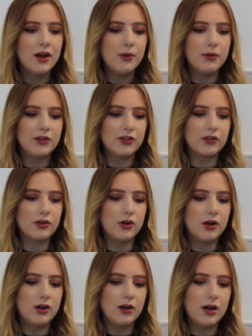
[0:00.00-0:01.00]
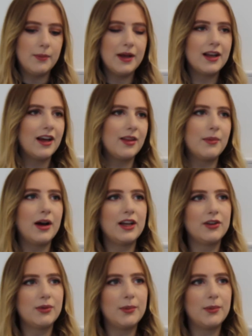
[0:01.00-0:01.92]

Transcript: which has got, a bit like the Mind